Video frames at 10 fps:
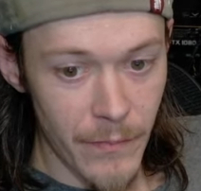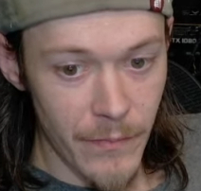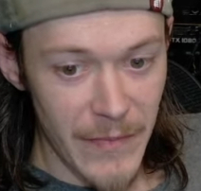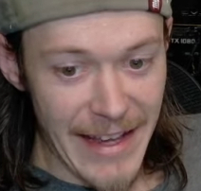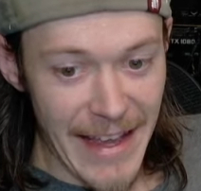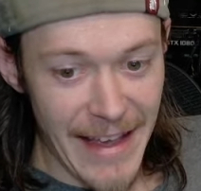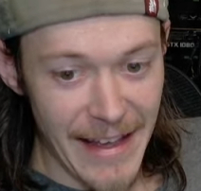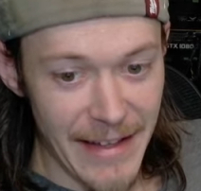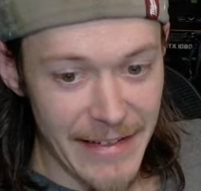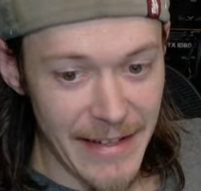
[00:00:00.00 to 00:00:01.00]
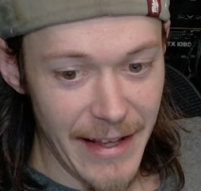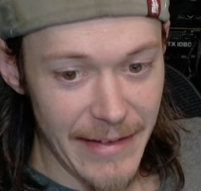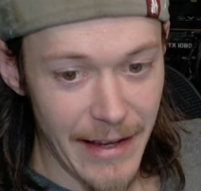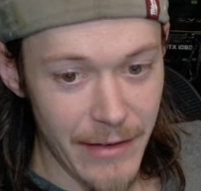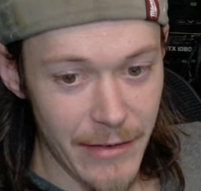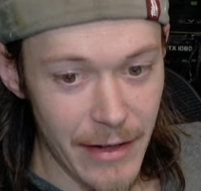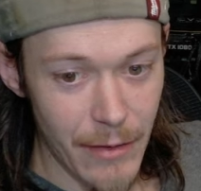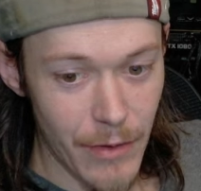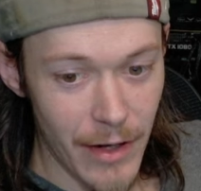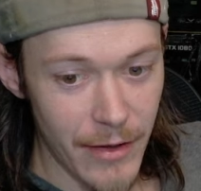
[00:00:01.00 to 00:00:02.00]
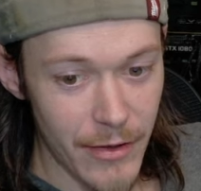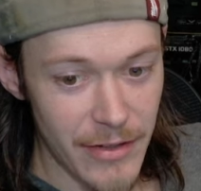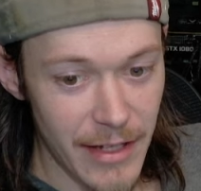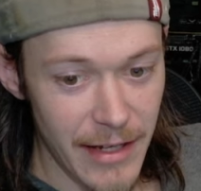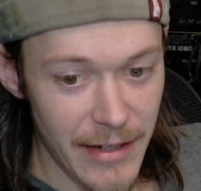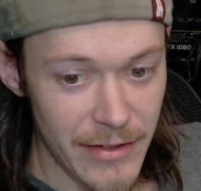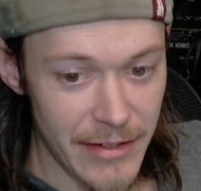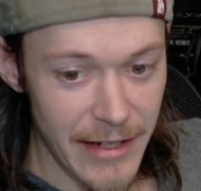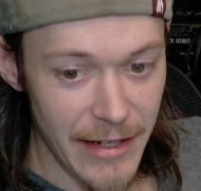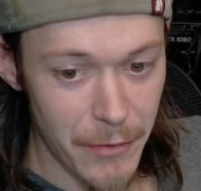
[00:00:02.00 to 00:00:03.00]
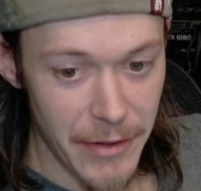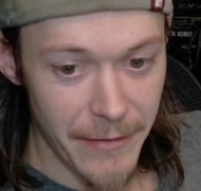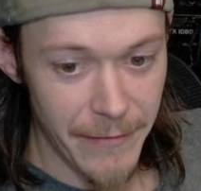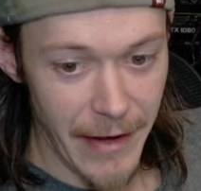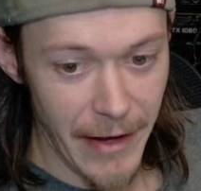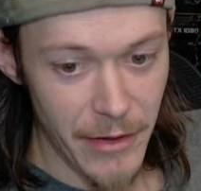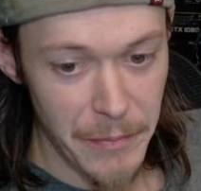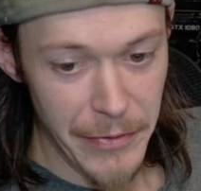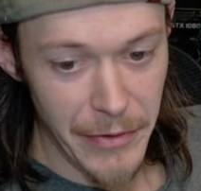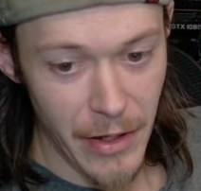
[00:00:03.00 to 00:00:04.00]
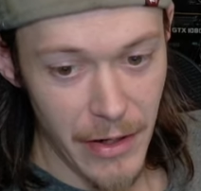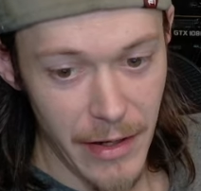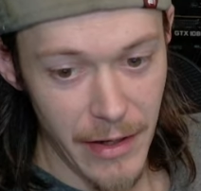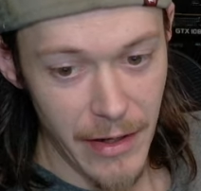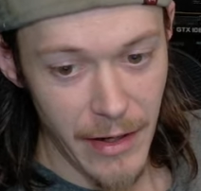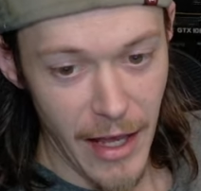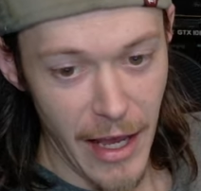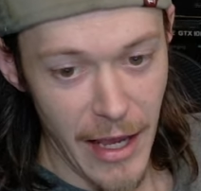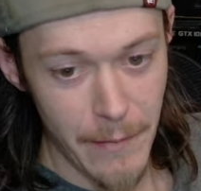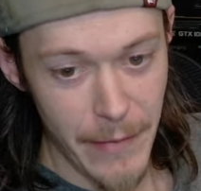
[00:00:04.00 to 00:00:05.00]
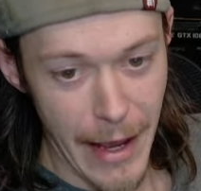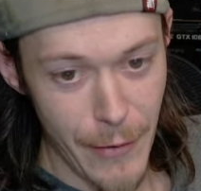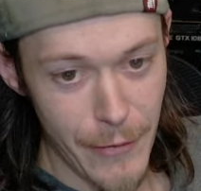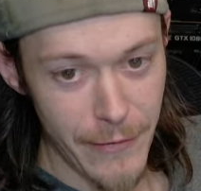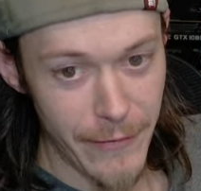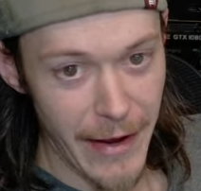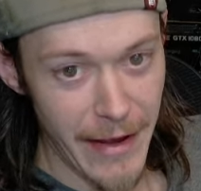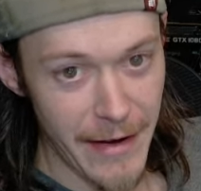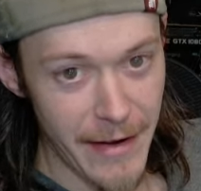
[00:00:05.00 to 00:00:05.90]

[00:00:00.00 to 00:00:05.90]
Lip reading: Yeah, that's how you get records, guys. You take away a fan, you put on a high-powered fan